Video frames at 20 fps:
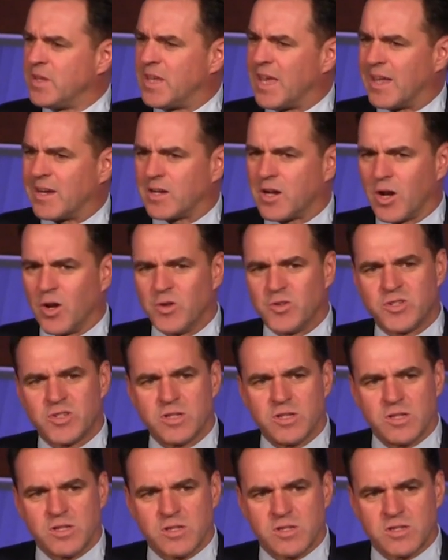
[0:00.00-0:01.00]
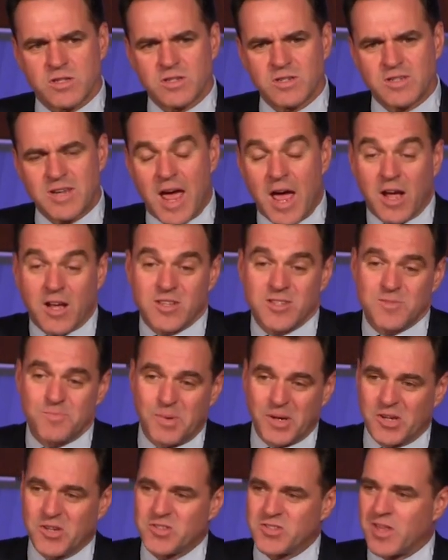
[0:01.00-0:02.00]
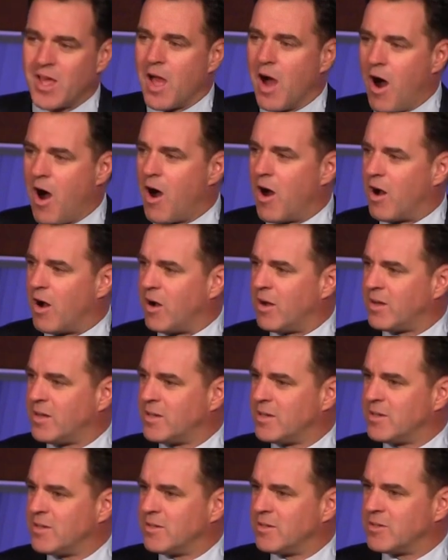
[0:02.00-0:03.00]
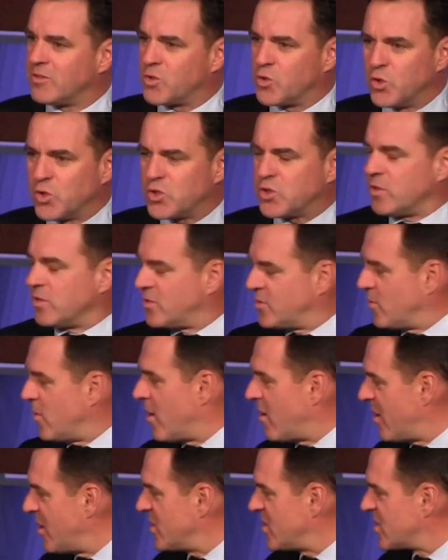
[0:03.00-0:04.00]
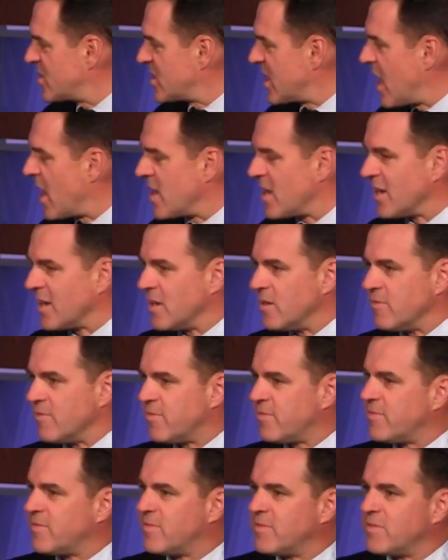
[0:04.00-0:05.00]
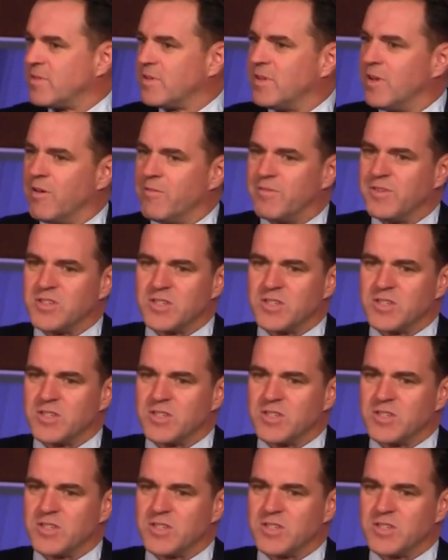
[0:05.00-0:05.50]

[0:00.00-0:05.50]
get close to these texts because they are crucial to our understanding of, of